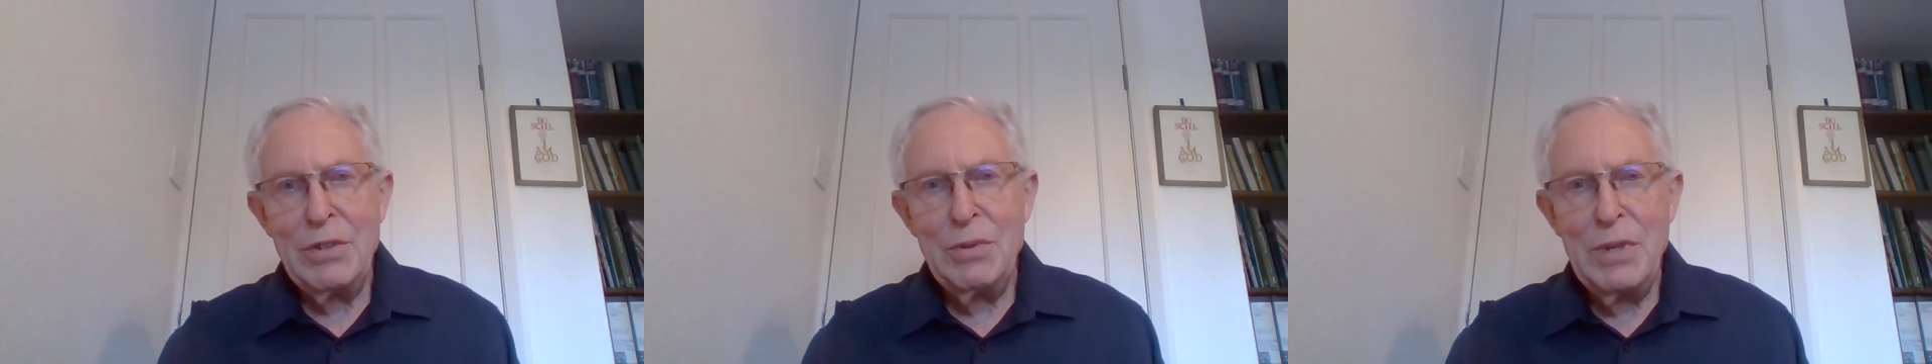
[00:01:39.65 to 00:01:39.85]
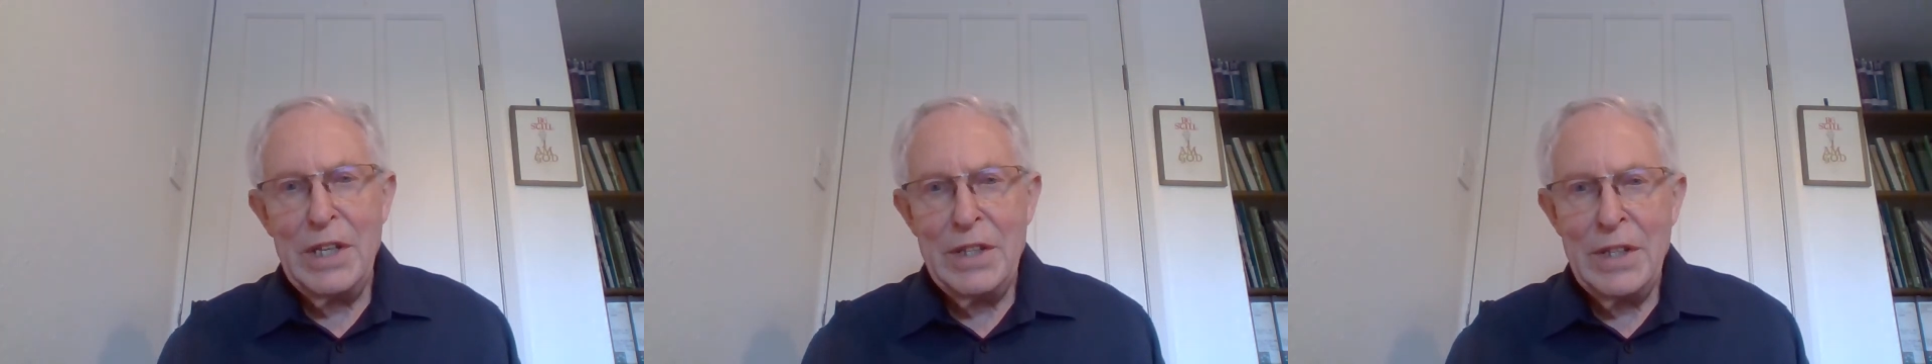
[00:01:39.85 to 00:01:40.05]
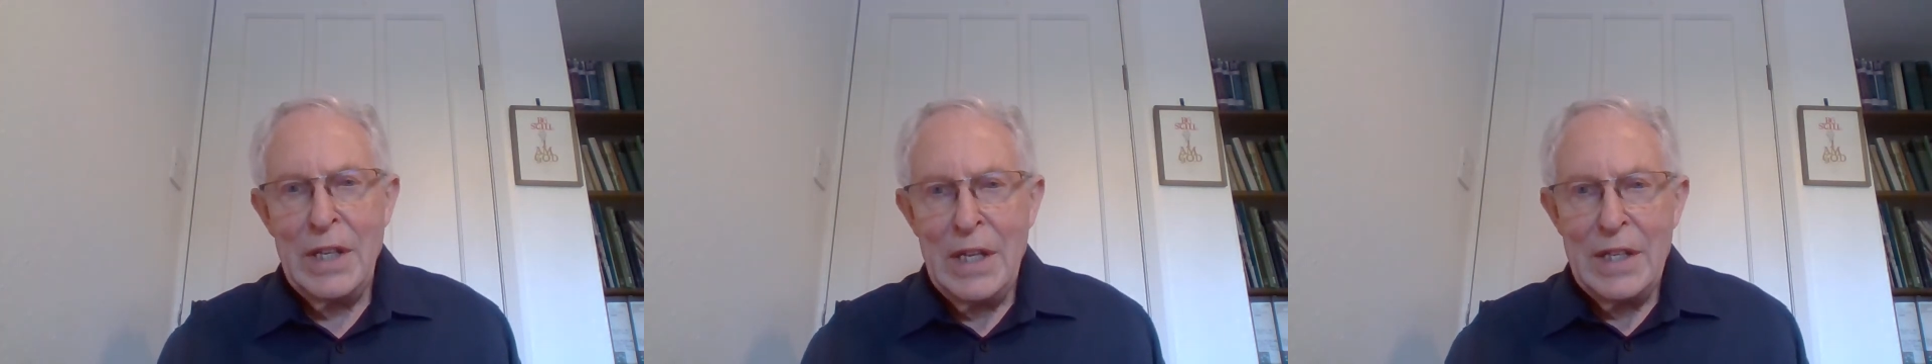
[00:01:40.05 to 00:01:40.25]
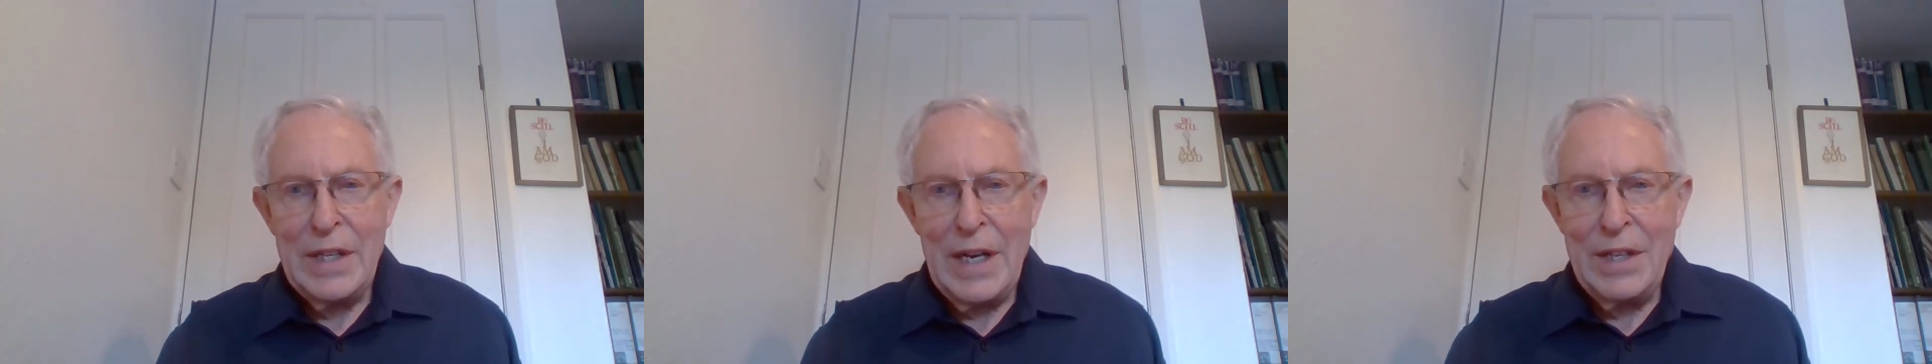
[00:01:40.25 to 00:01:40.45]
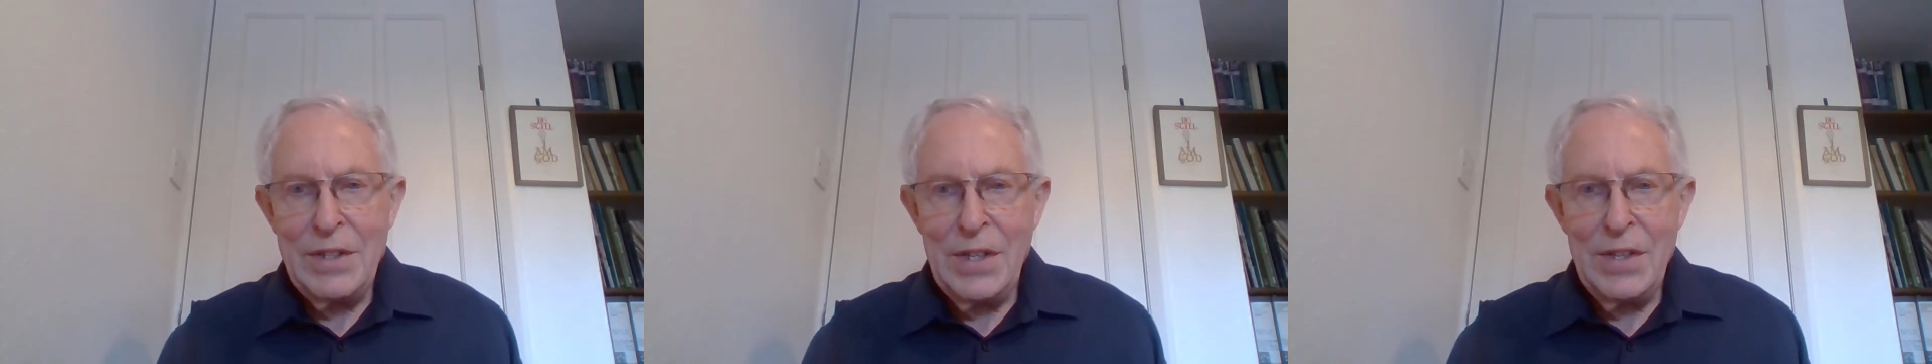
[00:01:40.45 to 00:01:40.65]
who in
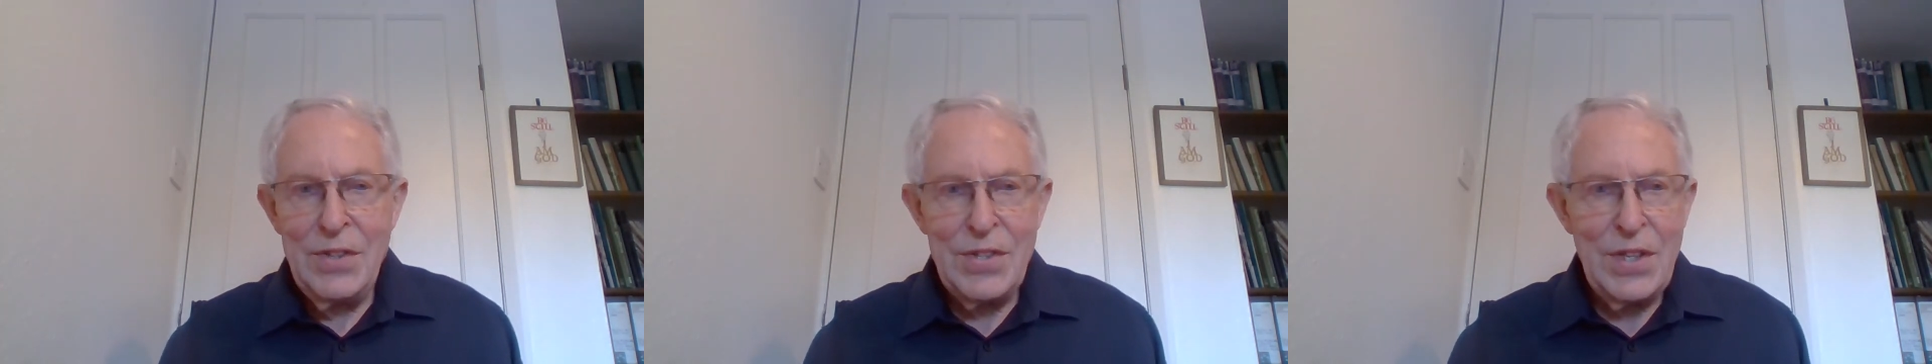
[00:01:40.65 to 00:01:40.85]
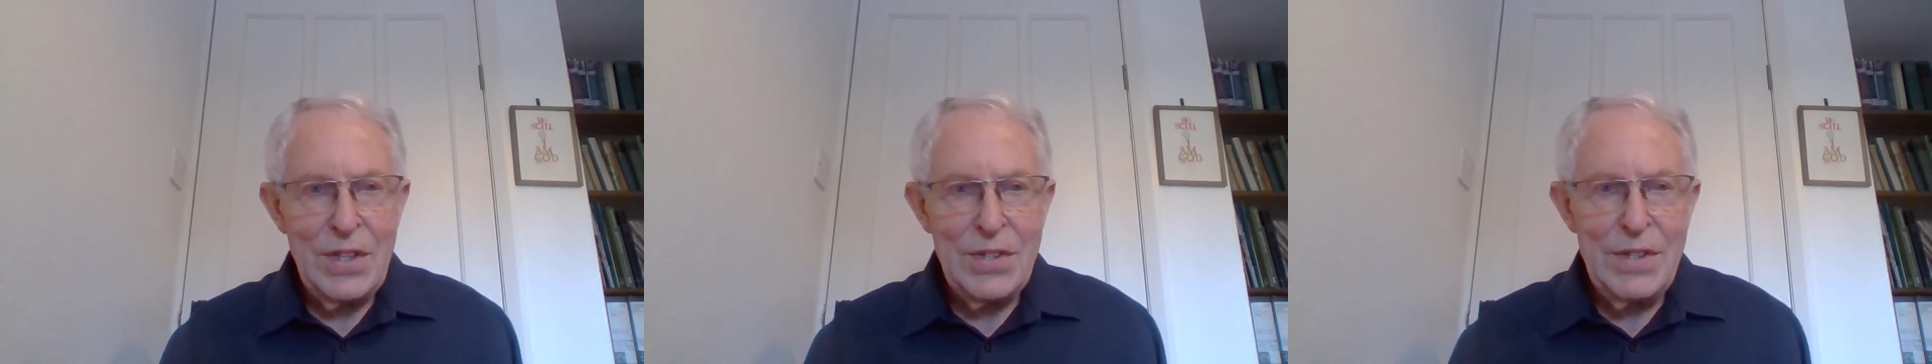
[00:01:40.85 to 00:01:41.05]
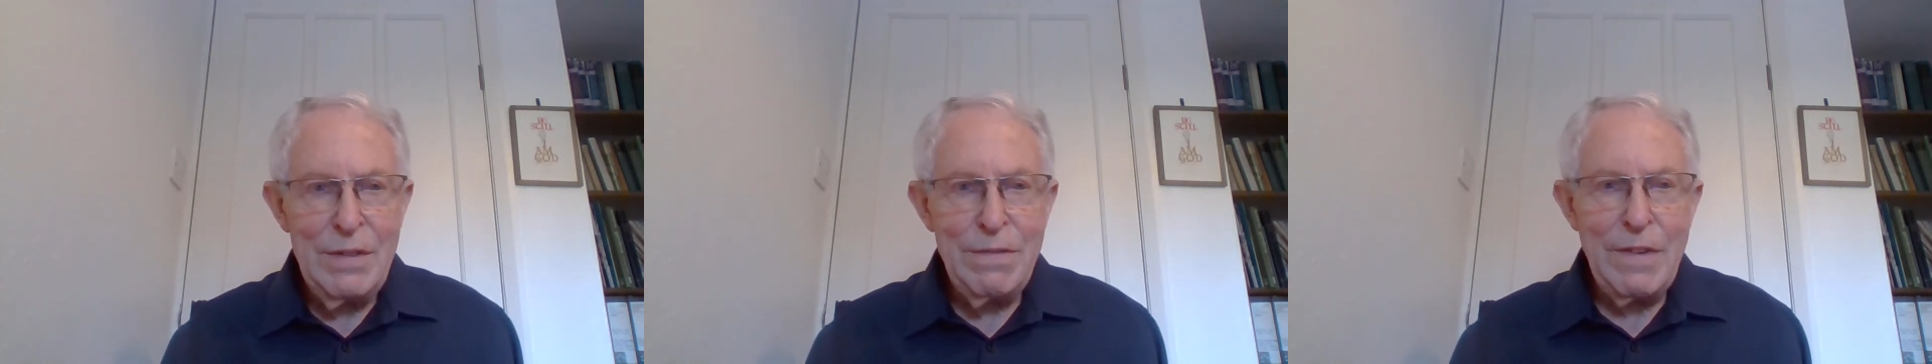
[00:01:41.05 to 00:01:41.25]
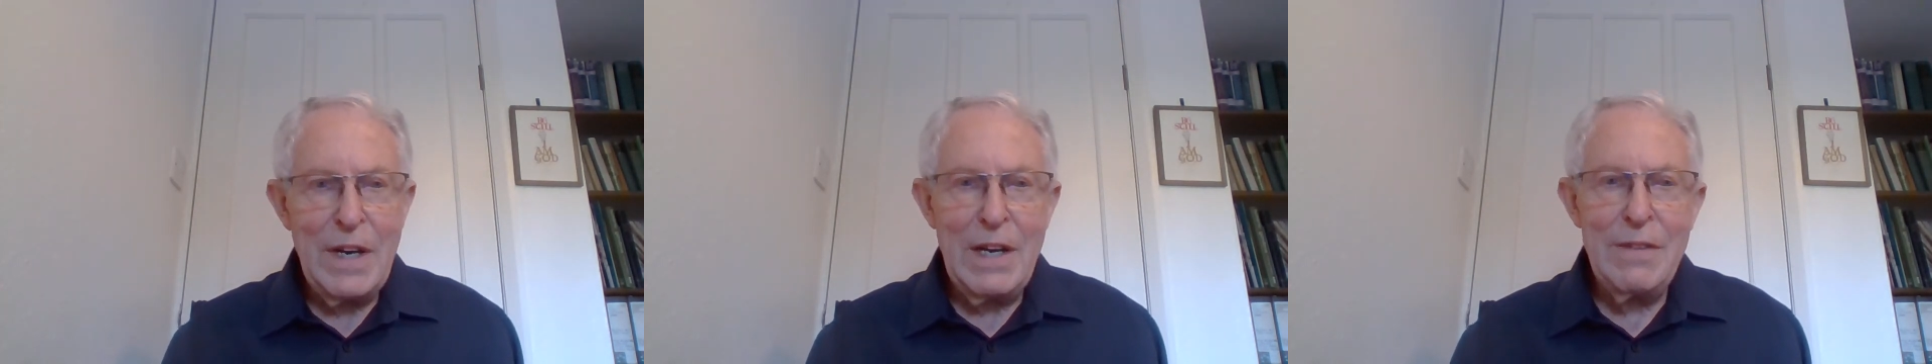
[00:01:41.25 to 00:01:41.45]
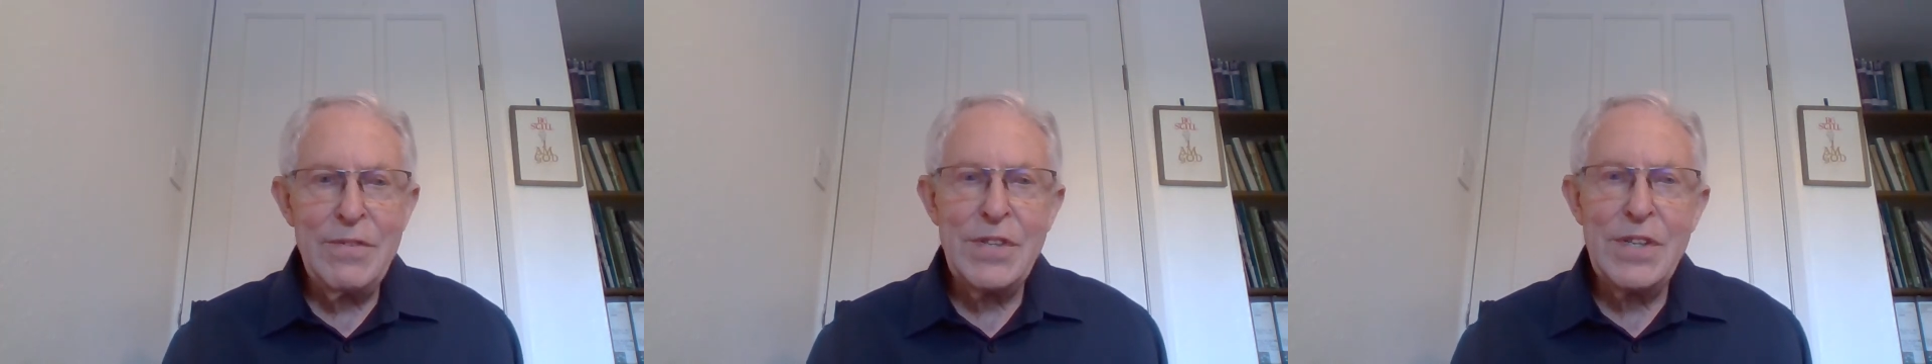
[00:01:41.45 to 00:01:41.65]
1965